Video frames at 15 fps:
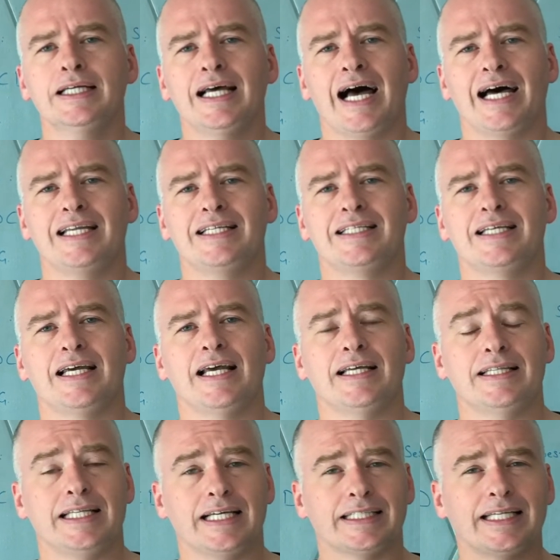and
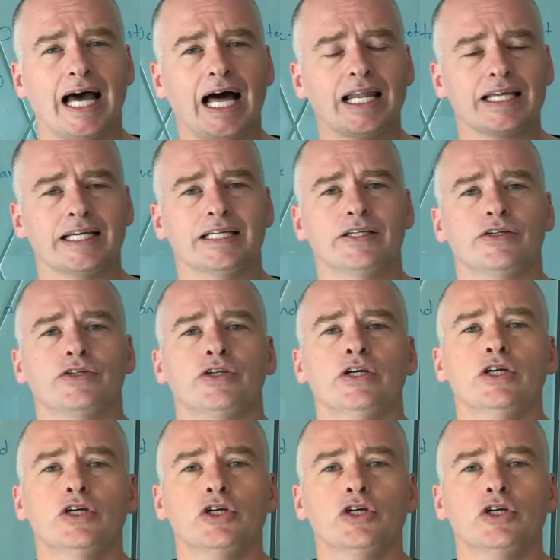the Italians